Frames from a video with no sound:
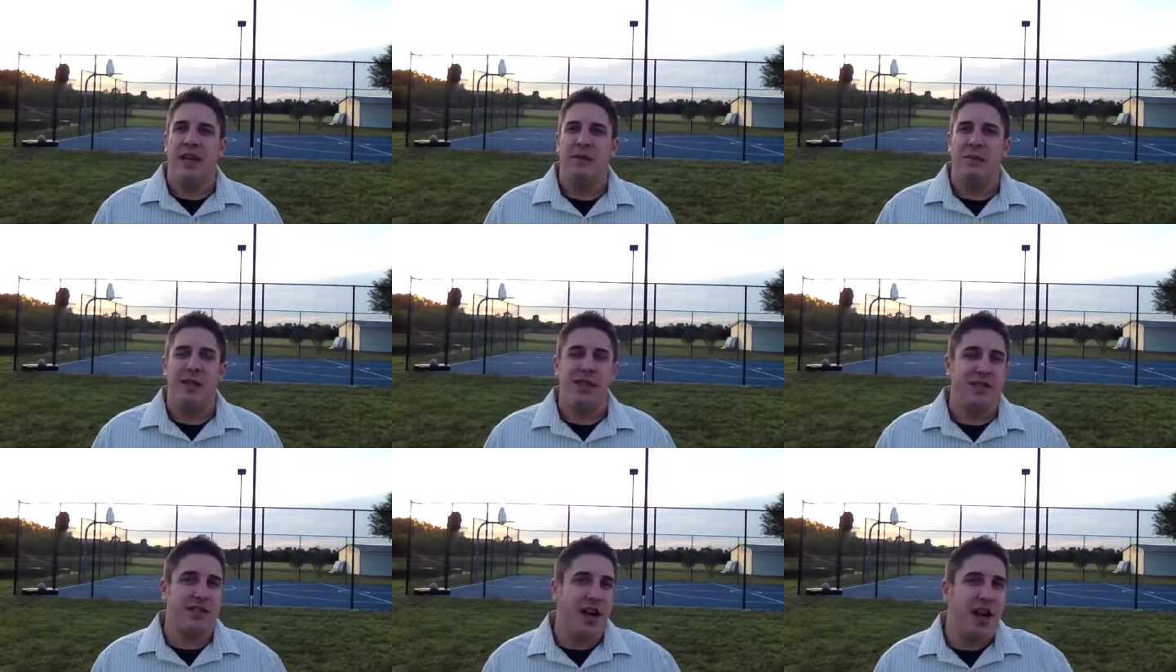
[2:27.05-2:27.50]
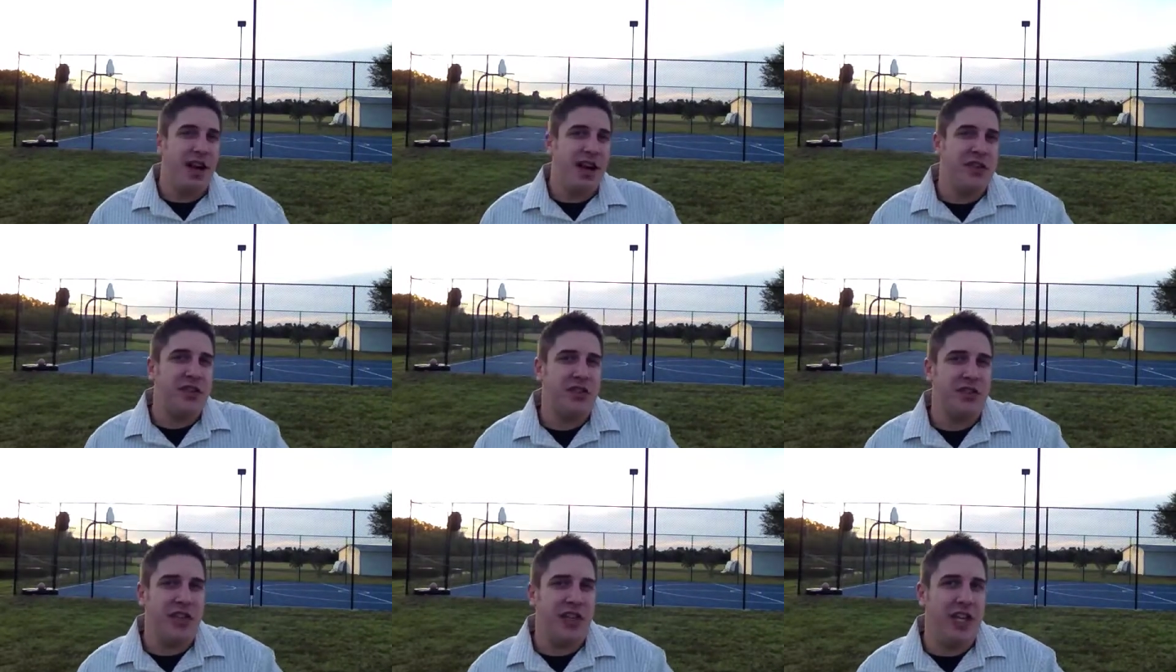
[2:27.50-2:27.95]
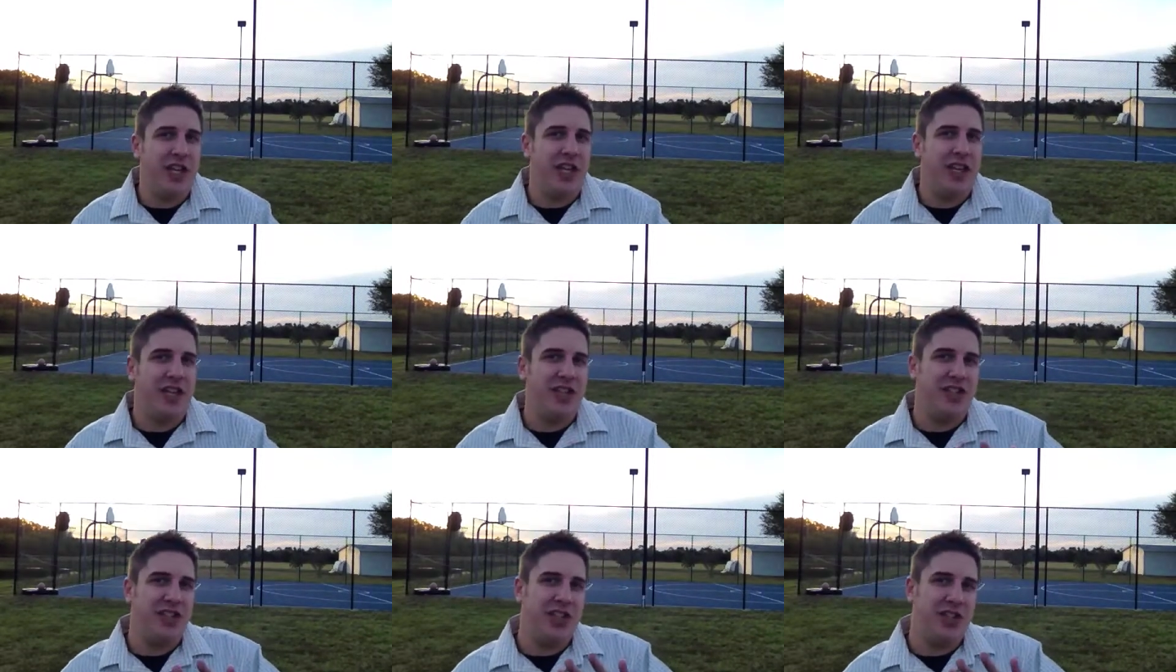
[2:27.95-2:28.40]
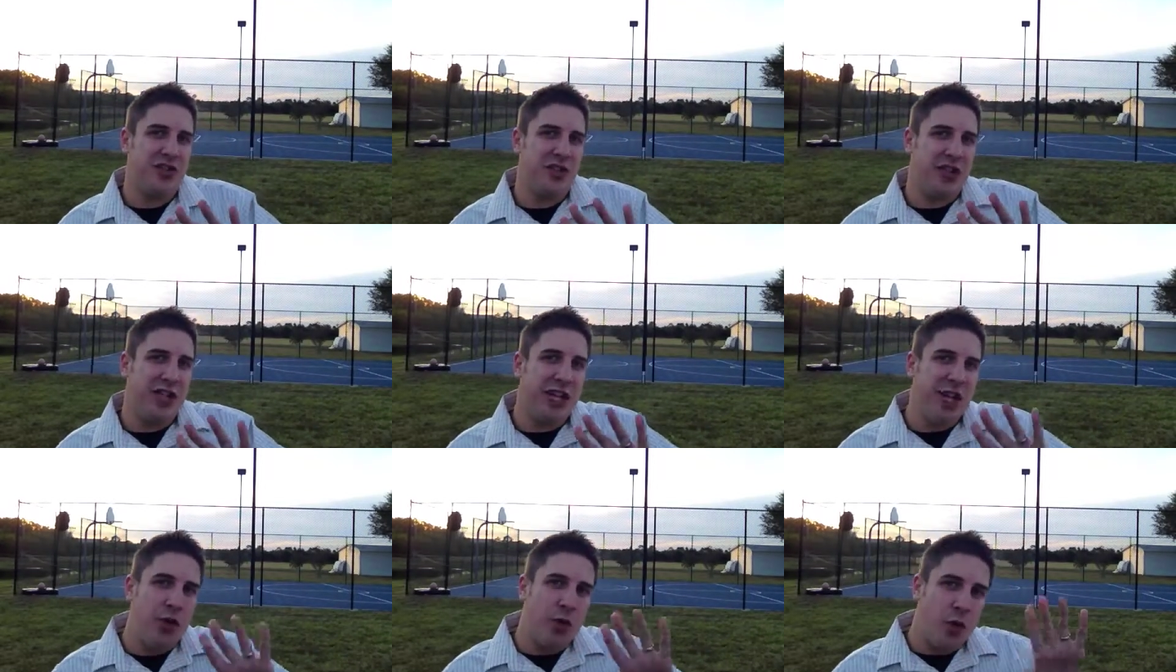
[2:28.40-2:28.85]
Because honestly, these things are
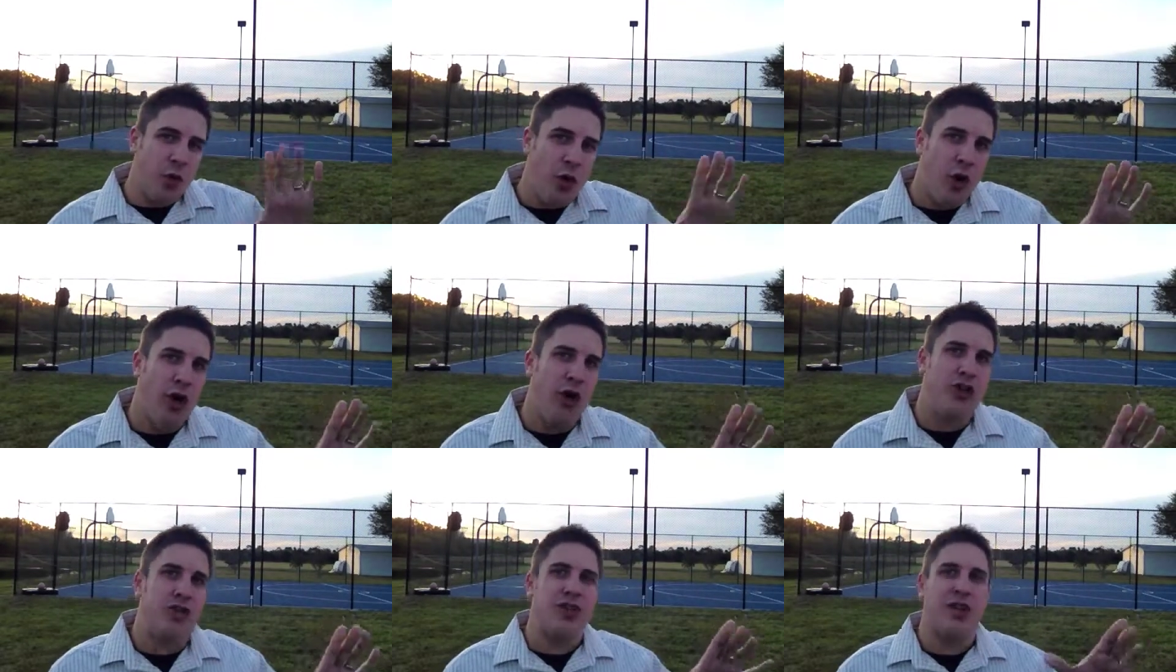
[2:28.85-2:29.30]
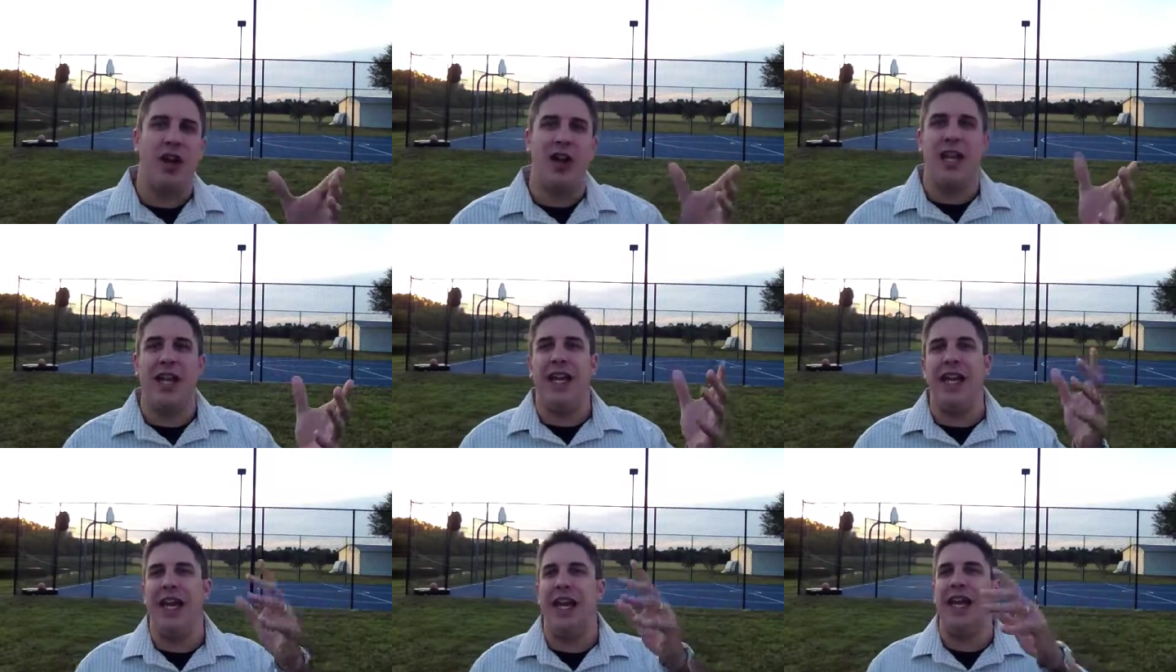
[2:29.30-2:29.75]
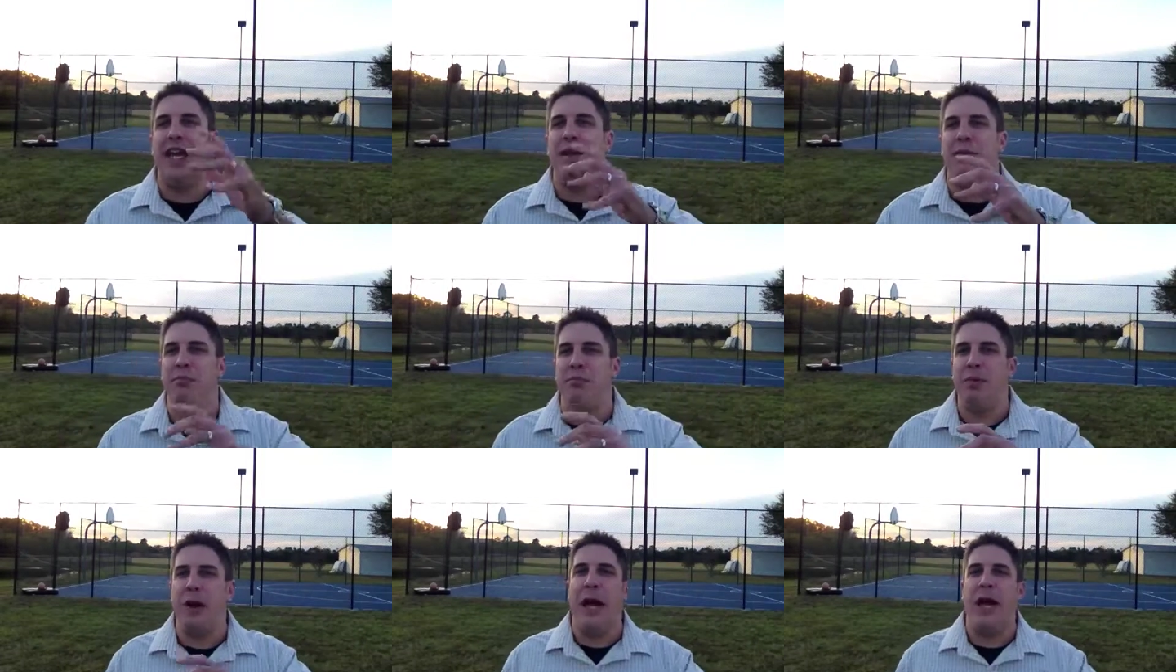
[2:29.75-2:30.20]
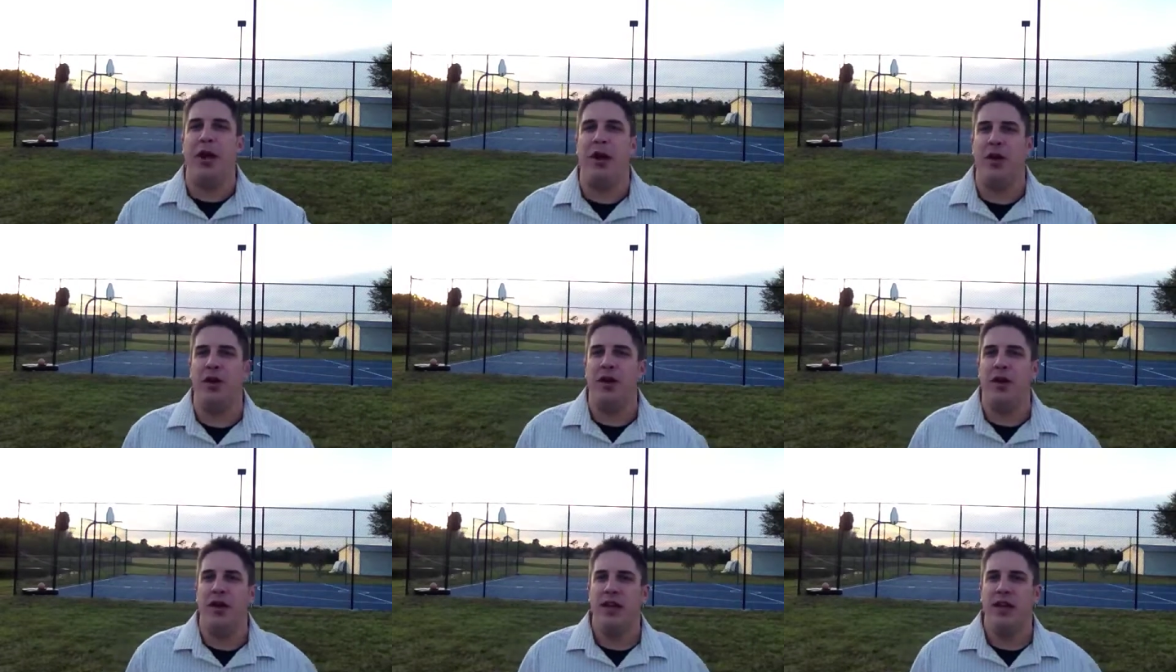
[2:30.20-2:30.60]
getting worse. They're not getting any better.